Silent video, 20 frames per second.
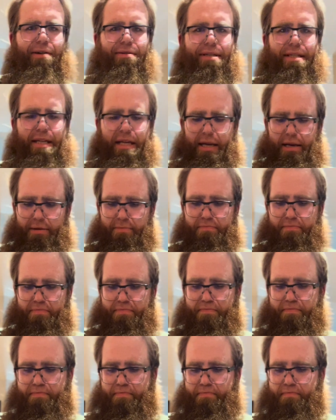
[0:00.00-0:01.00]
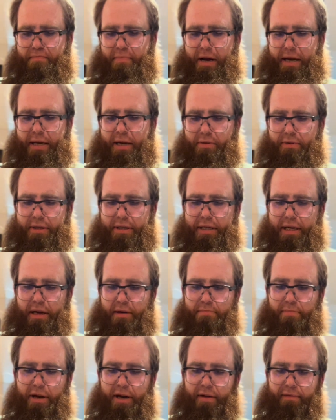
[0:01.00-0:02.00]
see a
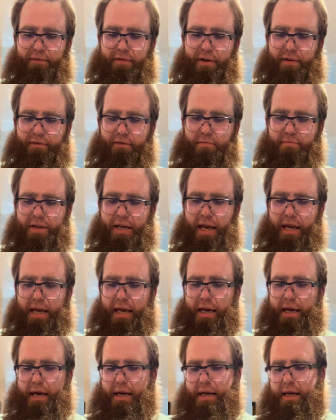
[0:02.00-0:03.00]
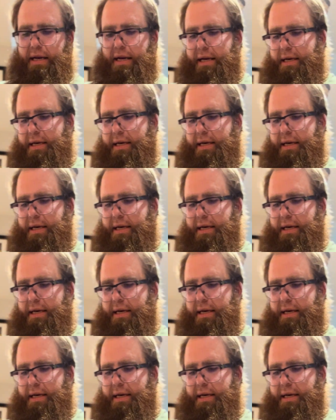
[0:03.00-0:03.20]
benefit from taking it, and I